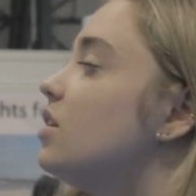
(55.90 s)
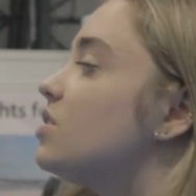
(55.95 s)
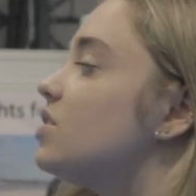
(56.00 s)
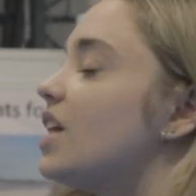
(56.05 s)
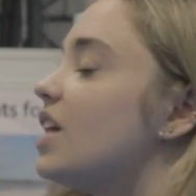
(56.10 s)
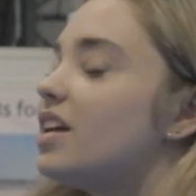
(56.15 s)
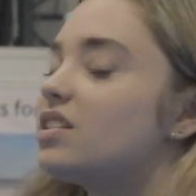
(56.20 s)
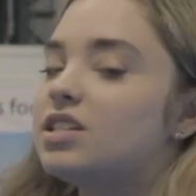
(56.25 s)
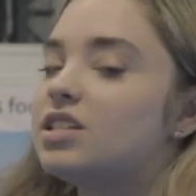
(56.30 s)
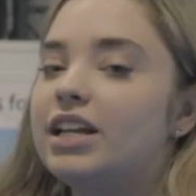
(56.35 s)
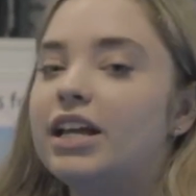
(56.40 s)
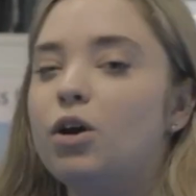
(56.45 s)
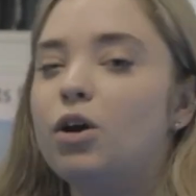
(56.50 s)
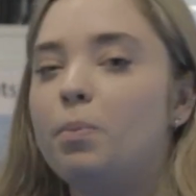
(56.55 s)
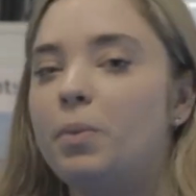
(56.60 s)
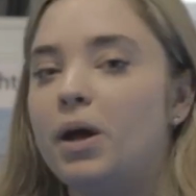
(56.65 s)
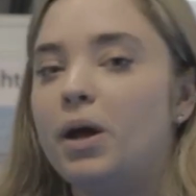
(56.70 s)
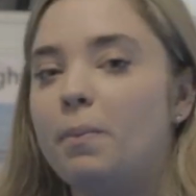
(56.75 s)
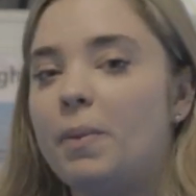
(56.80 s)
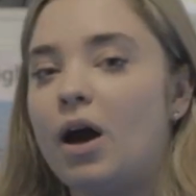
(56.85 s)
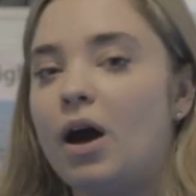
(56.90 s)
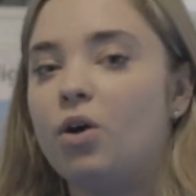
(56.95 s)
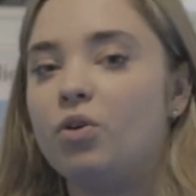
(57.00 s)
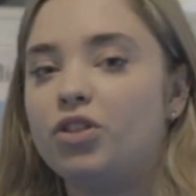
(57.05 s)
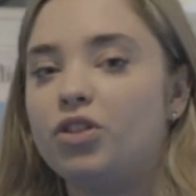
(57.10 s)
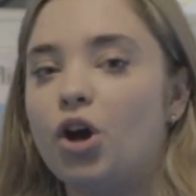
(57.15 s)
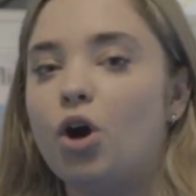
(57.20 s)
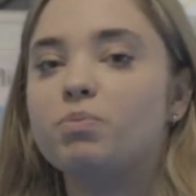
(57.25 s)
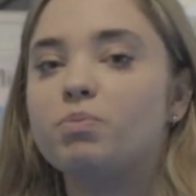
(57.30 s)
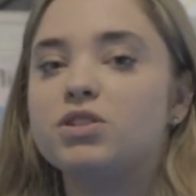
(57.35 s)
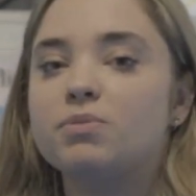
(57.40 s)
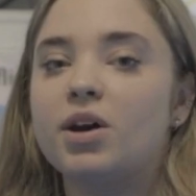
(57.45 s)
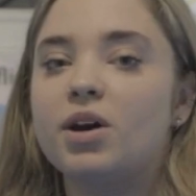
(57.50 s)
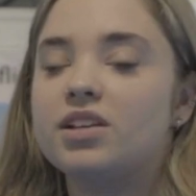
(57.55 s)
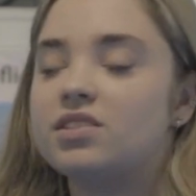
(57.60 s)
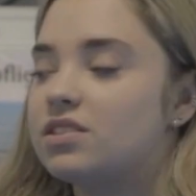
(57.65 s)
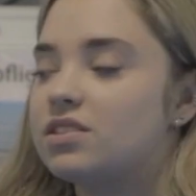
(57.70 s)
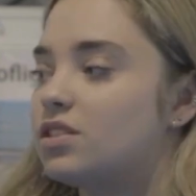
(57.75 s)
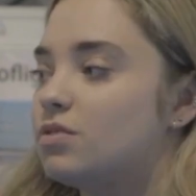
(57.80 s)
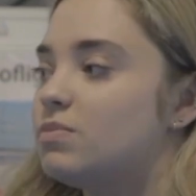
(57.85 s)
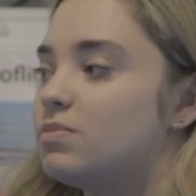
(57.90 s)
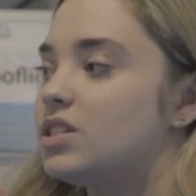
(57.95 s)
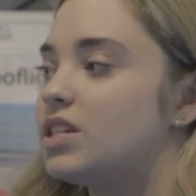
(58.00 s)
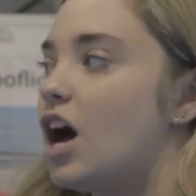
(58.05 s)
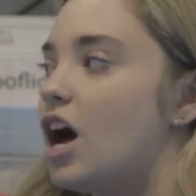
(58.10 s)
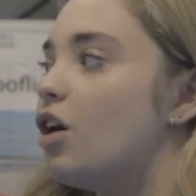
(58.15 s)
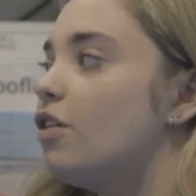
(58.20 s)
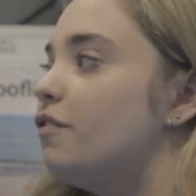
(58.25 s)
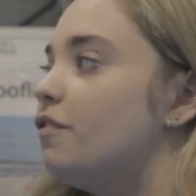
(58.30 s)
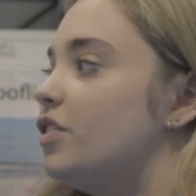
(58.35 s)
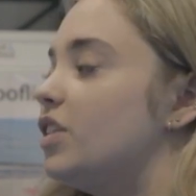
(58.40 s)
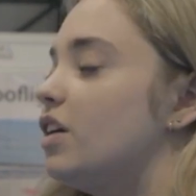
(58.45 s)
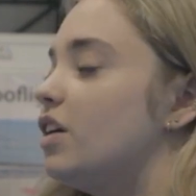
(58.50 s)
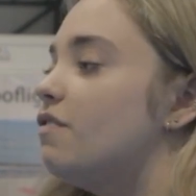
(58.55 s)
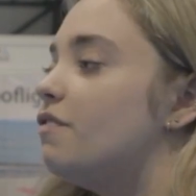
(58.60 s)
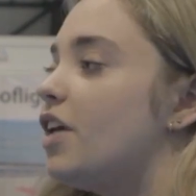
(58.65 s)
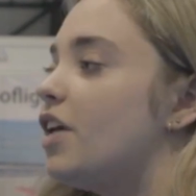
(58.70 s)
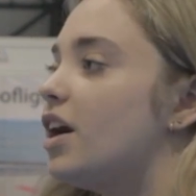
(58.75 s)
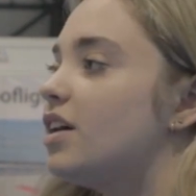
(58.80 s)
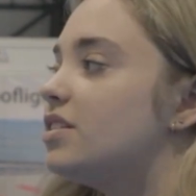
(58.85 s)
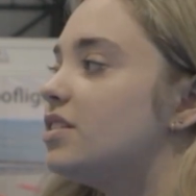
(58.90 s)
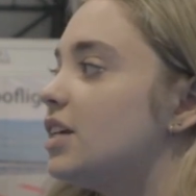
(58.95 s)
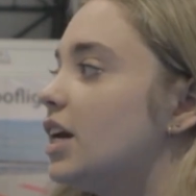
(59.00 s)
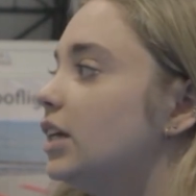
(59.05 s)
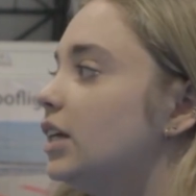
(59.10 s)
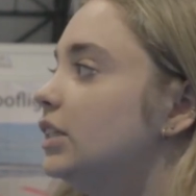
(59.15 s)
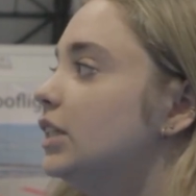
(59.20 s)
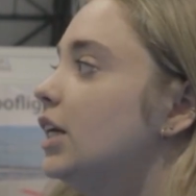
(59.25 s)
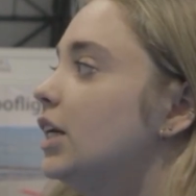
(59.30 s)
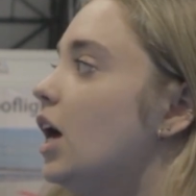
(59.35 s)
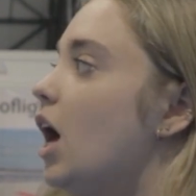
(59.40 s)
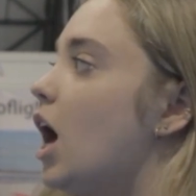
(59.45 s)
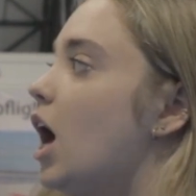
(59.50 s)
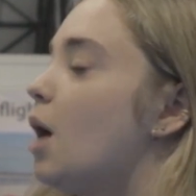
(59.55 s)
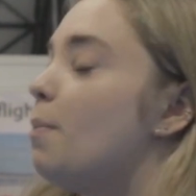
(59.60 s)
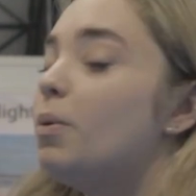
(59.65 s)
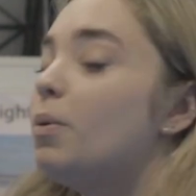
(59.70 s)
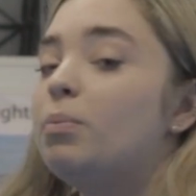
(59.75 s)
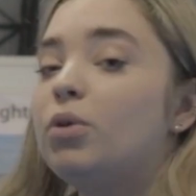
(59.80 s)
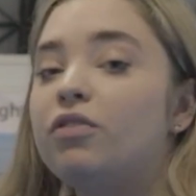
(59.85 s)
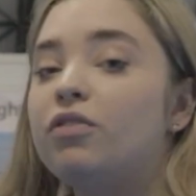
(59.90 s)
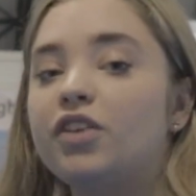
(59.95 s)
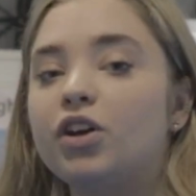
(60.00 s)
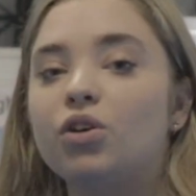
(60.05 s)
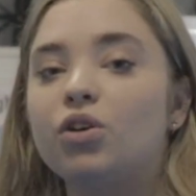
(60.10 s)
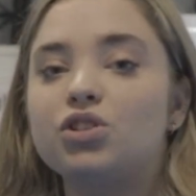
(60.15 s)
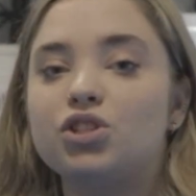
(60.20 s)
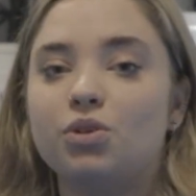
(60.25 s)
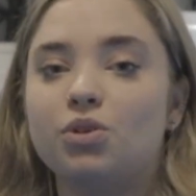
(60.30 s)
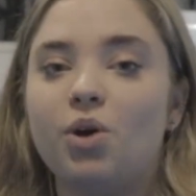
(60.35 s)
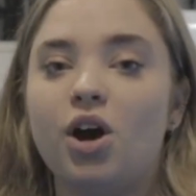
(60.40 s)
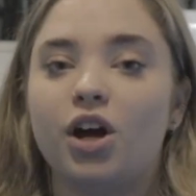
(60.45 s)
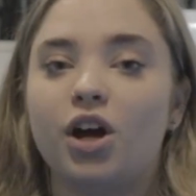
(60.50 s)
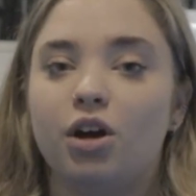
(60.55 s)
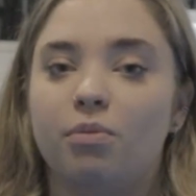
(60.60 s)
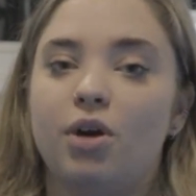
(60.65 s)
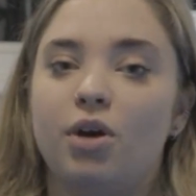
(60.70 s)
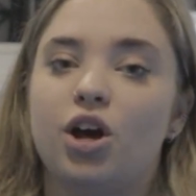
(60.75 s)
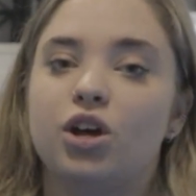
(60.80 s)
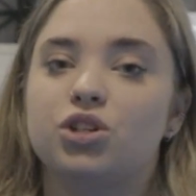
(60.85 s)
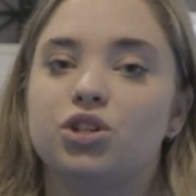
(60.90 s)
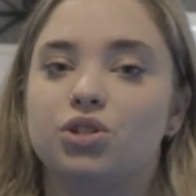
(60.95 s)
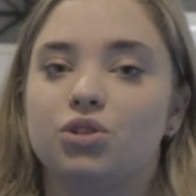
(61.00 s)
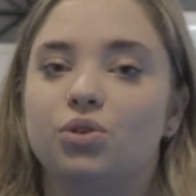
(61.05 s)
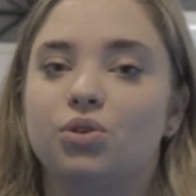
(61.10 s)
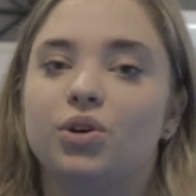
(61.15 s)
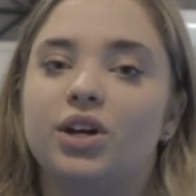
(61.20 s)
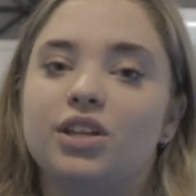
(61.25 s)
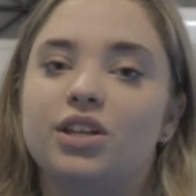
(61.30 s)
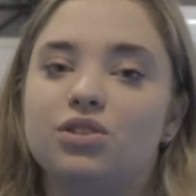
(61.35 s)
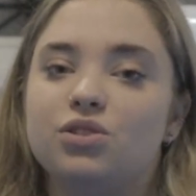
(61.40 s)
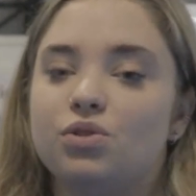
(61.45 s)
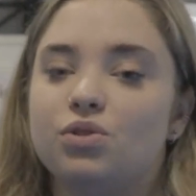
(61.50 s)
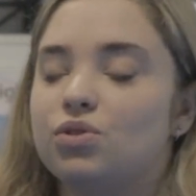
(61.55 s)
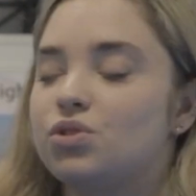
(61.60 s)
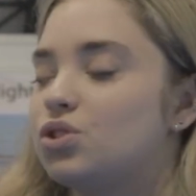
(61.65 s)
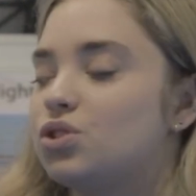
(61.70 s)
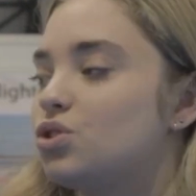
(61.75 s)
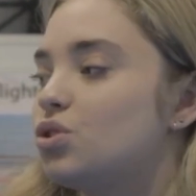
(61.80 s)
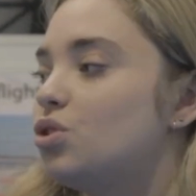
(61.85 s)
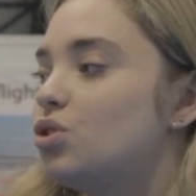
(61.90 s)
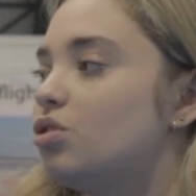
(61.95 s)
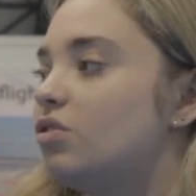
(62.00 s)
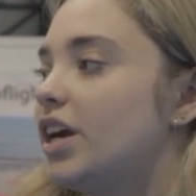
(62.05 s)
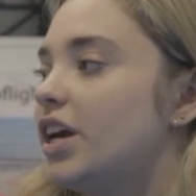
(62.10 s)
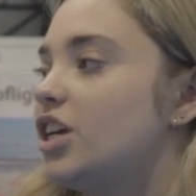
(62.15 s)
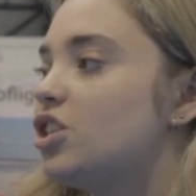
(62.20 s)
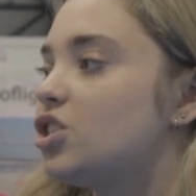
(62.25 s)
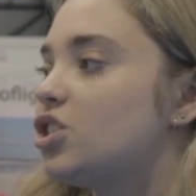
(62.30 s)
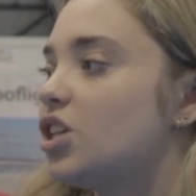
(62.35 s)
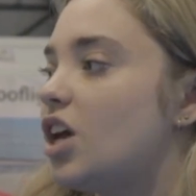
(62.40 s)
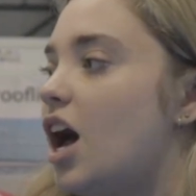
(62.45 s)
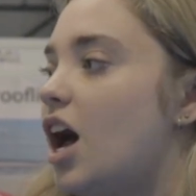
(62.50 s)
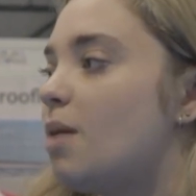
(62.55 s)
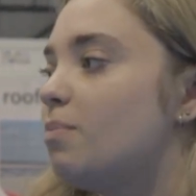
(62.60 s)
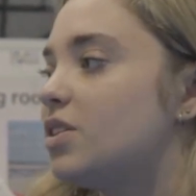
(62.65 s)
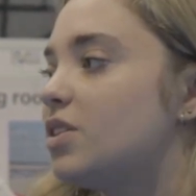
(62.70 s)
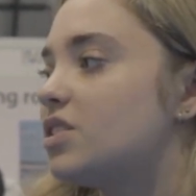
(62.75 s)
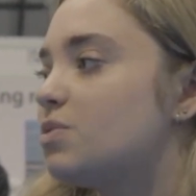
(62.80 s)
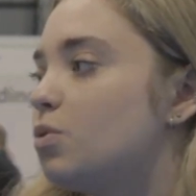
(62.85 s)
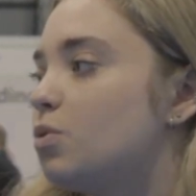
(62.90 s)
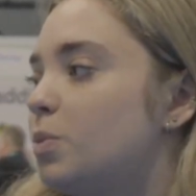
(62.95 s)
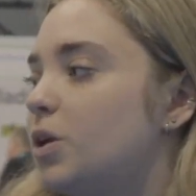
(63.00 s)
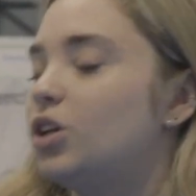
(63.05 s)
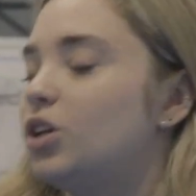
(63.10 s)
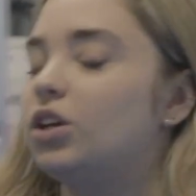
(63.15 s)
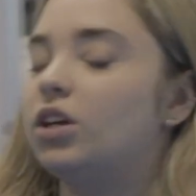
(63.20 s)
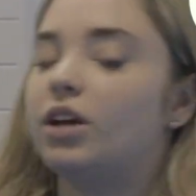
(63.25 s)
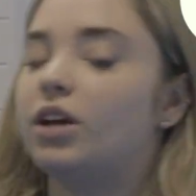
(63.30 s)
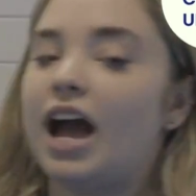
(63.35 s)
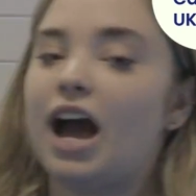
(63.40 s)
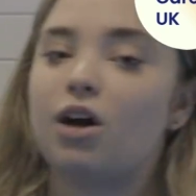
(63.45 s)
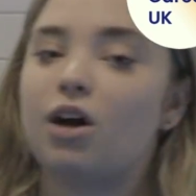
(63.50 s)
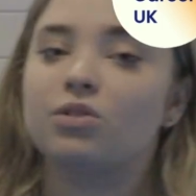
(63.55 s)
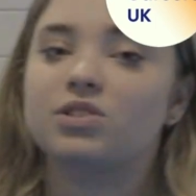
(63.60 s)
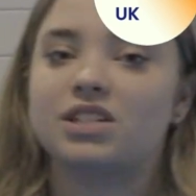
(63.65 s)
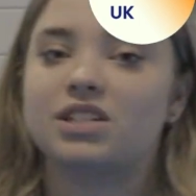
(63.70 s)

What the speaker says: That's a little bit about the optimizers themselves and the inverter, but moving on to our commercial indoor storage, this will be out